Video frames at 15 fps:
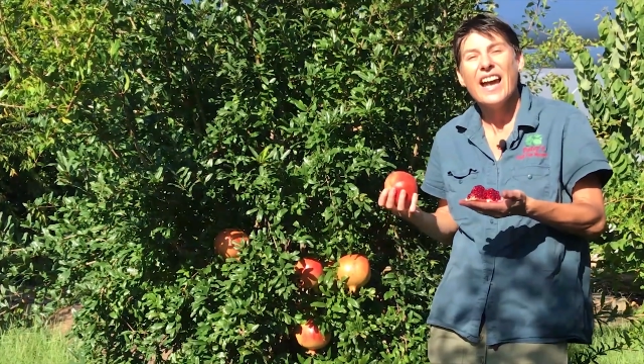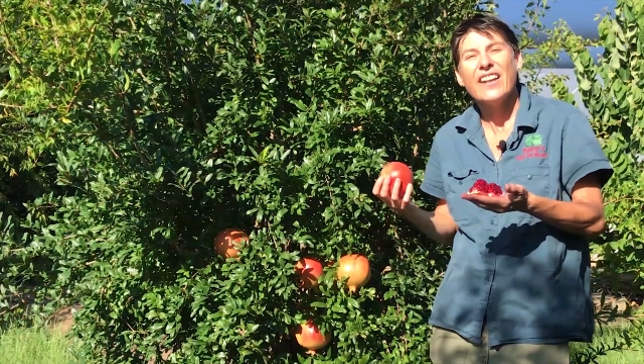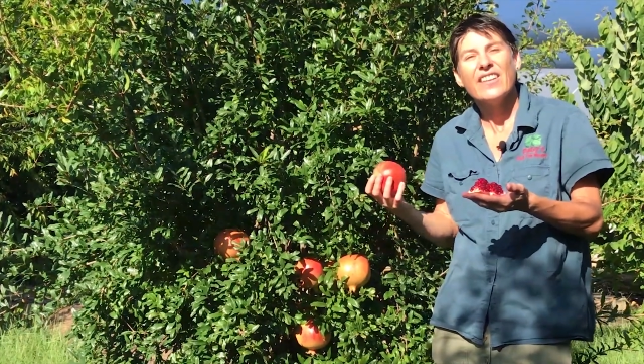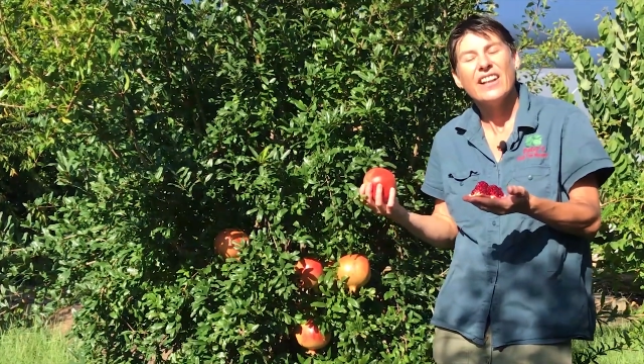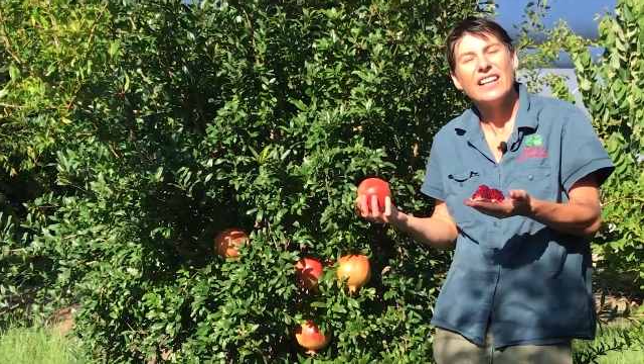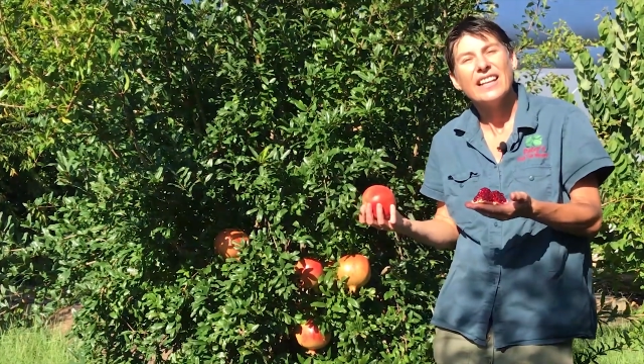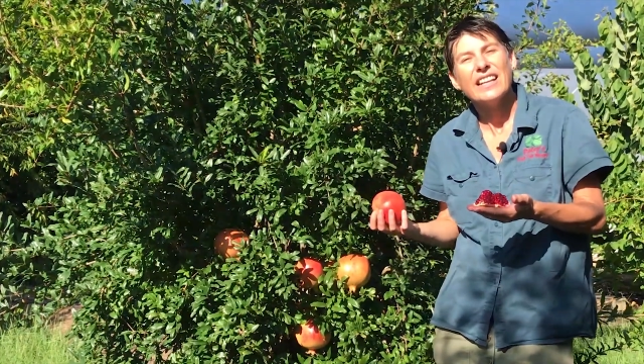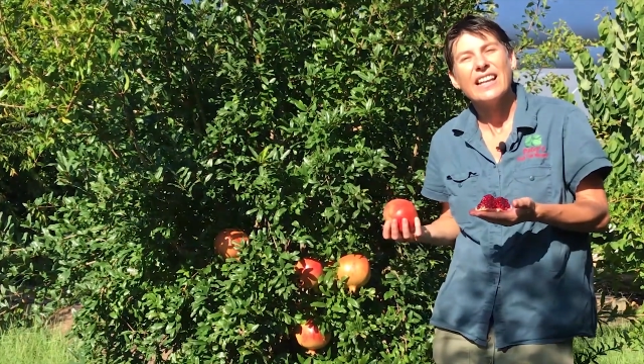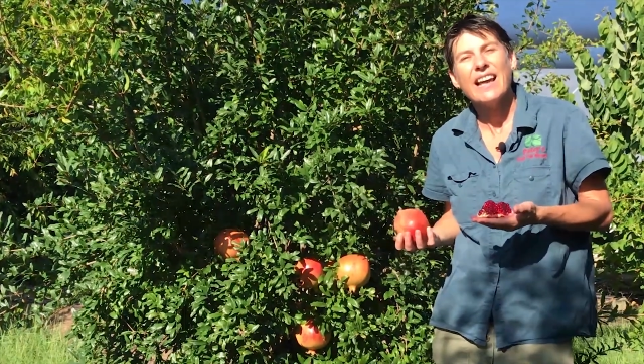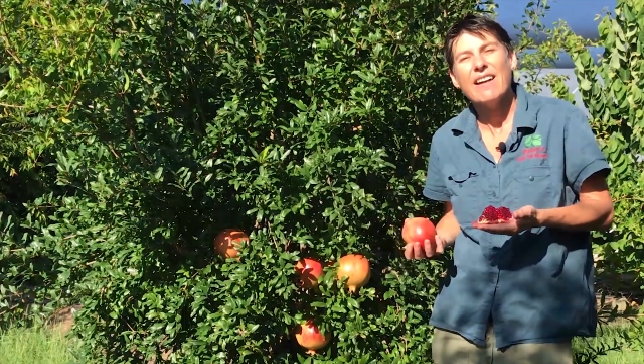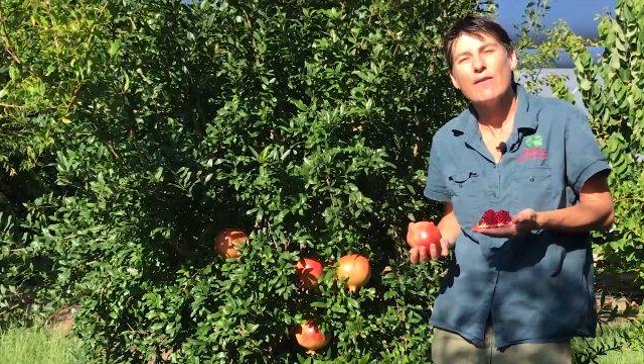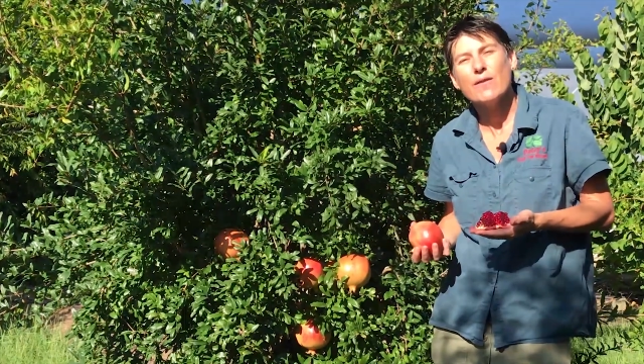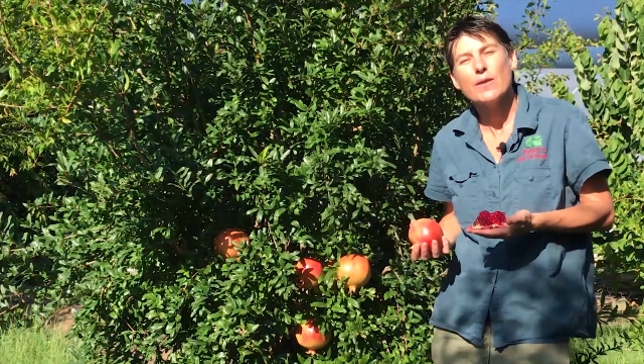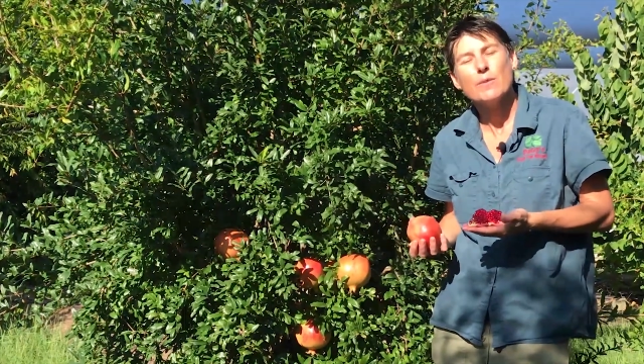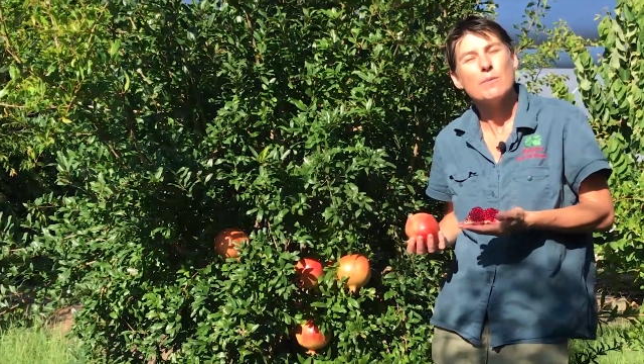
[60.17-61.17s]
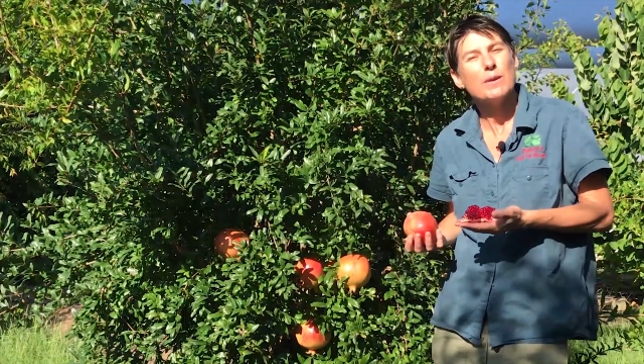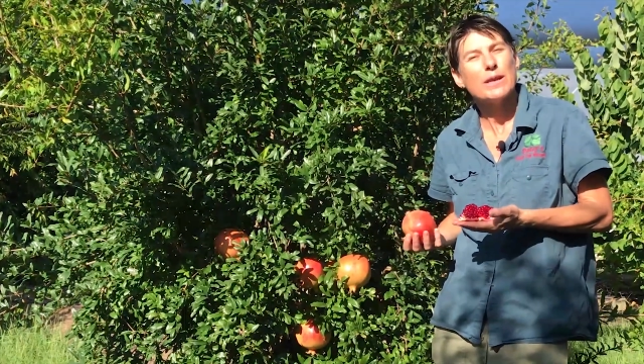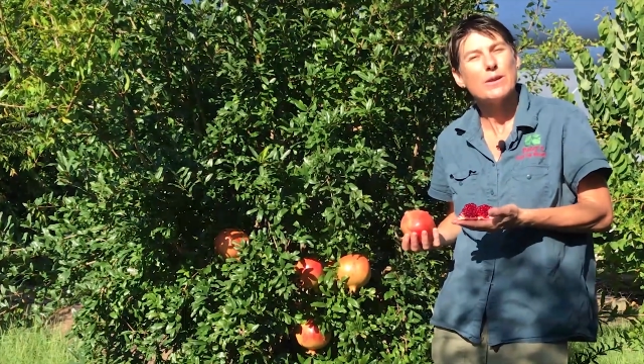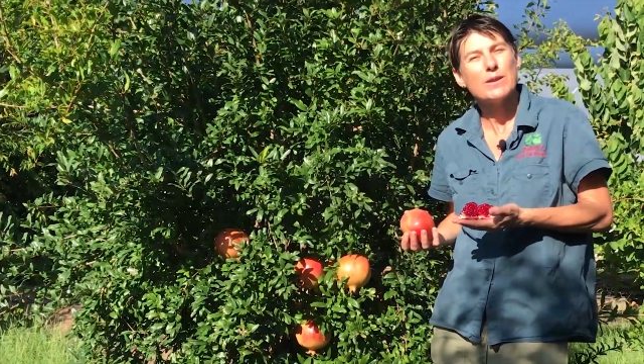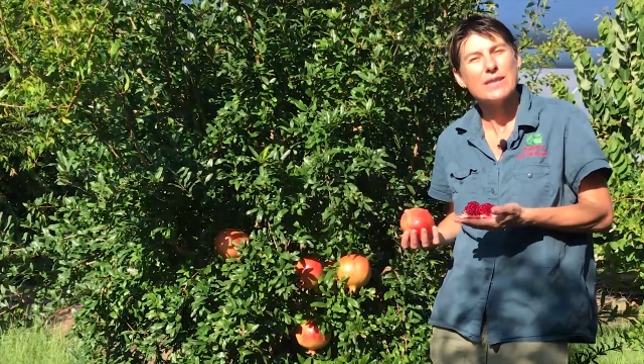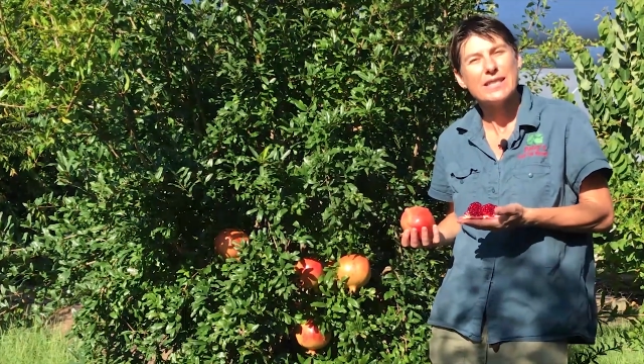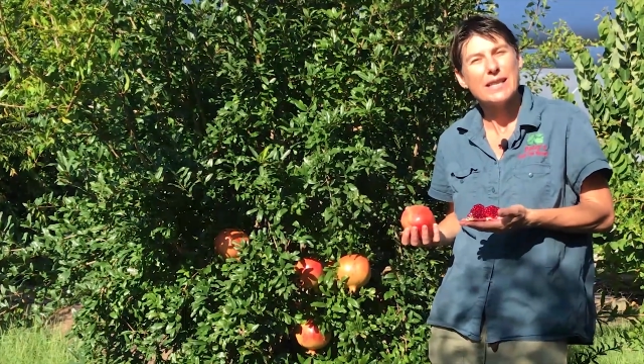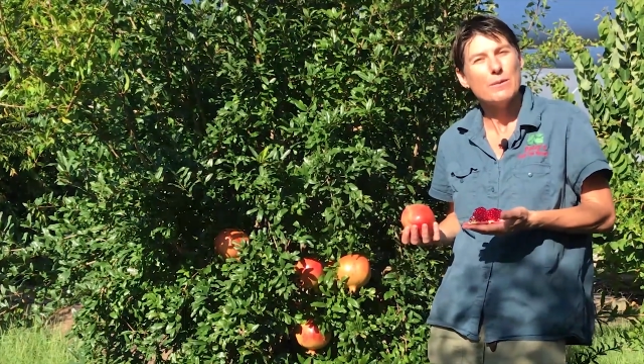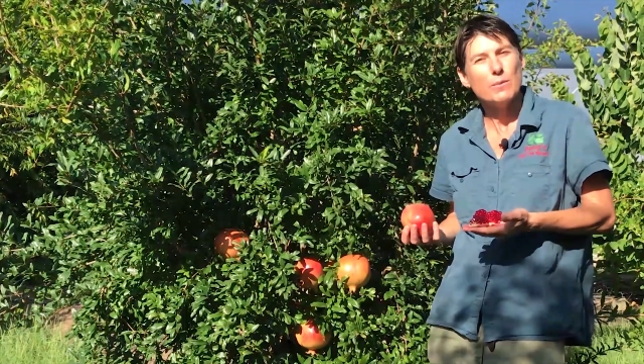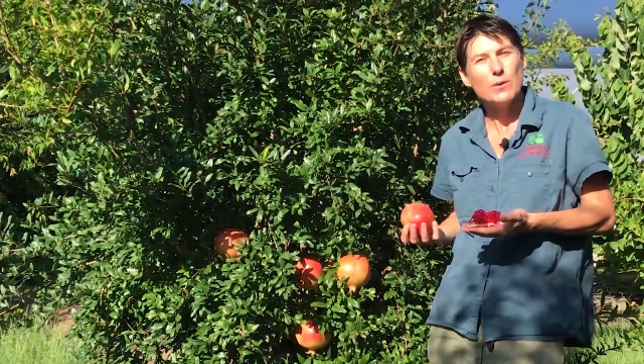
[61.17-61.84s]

and I love them because they're